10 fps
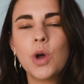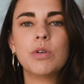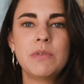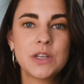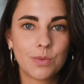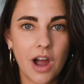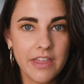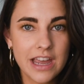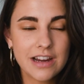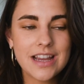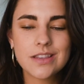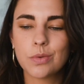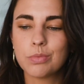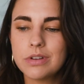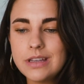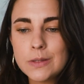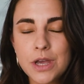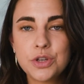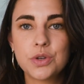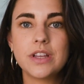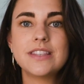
What makes Roth IRAs really special